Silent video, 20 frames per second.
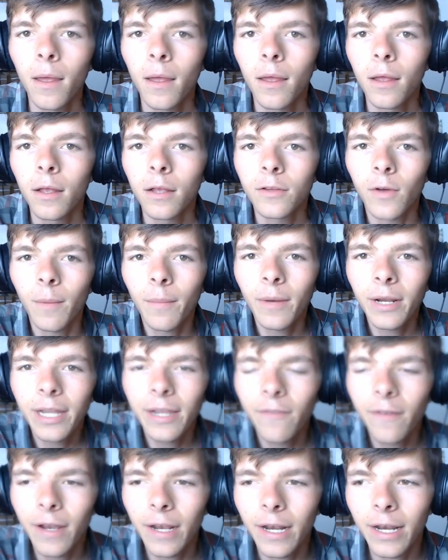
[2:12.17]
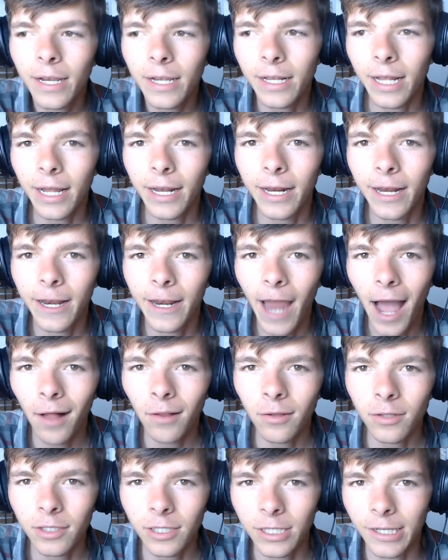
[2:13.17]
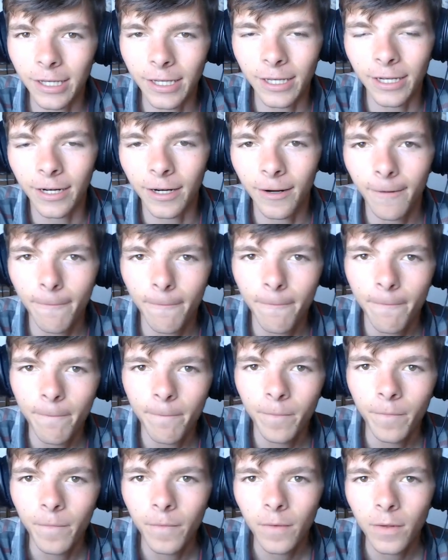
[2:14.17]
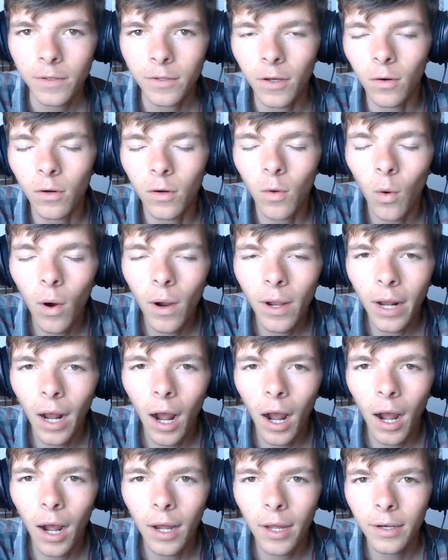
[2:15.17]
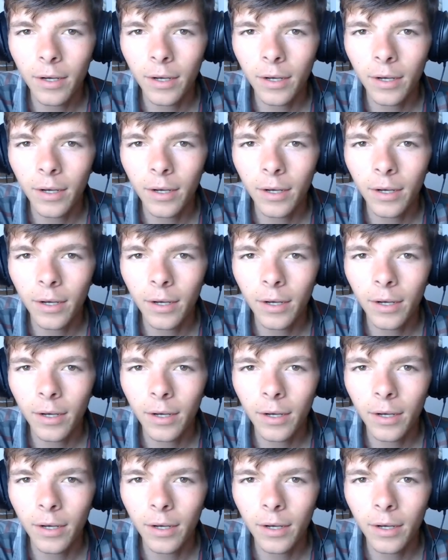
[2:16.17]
So I'm going to give an, an analogy here. So going on